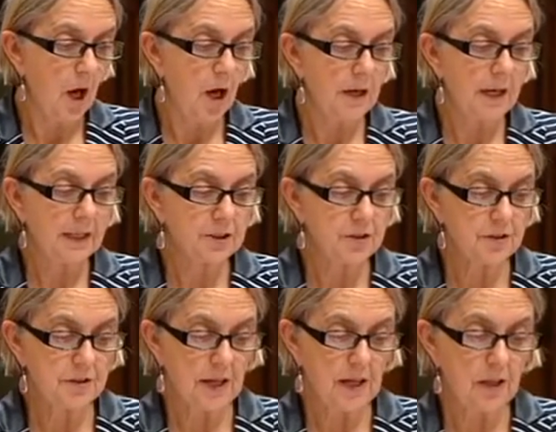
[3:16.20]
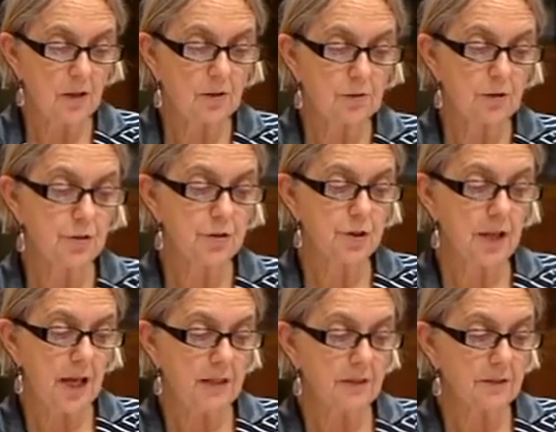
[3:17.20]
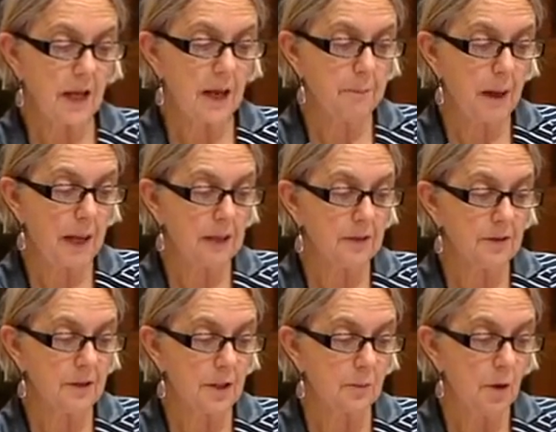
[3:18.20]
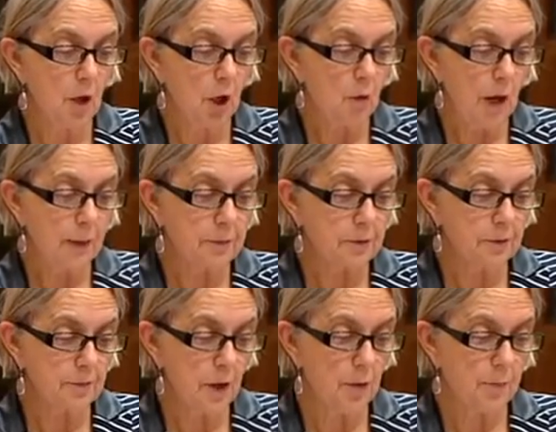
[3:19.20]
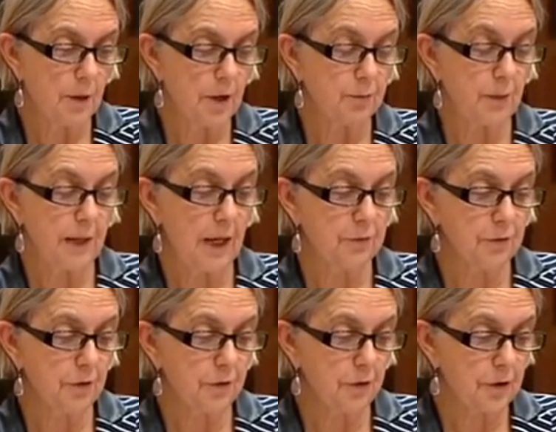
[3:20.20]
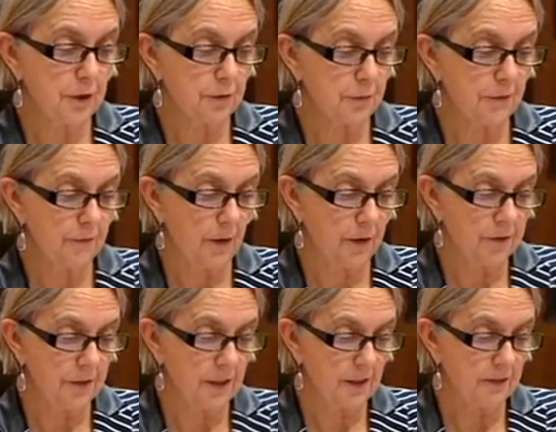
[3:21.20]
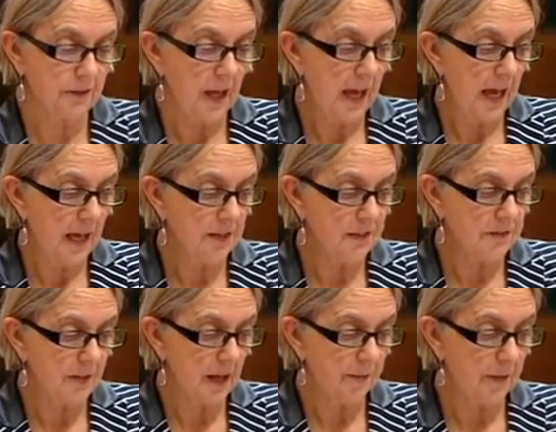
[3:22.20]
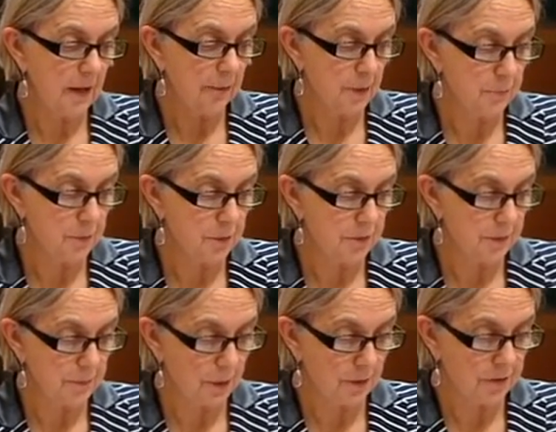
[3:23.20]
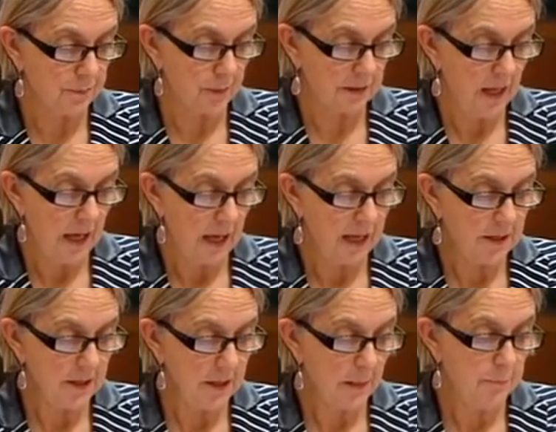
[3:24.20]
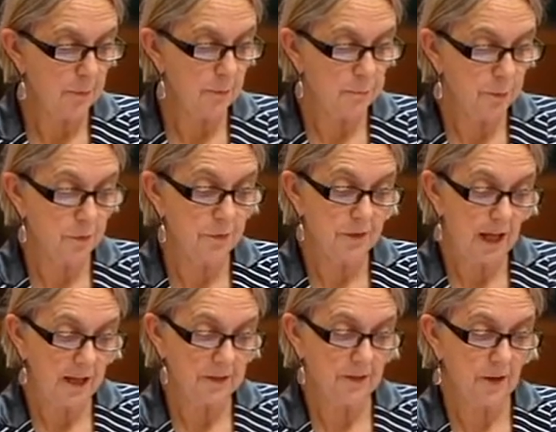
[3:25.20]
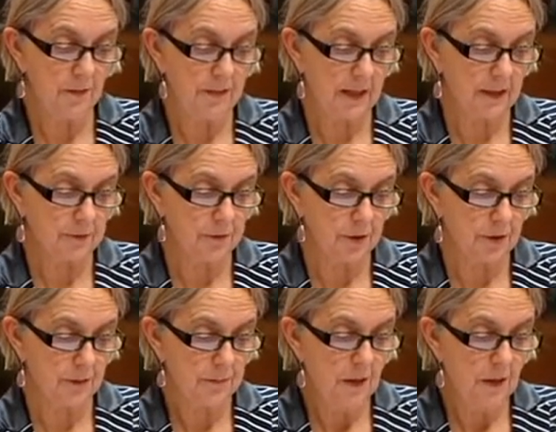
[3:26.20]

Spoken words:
On election day, Sujan and his campaign team were able to mobilise 133 volunteers and staff every booth in Prospect and a number of booths outside the electorate.